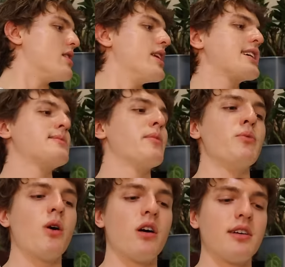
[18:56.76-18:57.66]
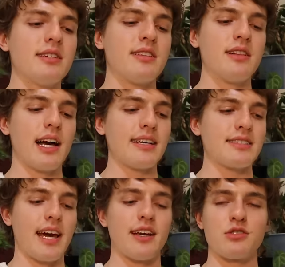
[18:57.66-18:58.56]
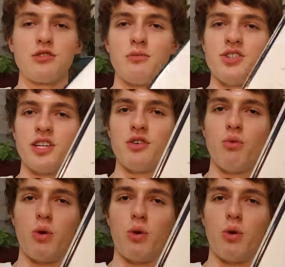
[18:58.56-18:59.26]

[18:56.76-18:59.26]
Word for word: the next memoir is The Glass Castle by Jeannette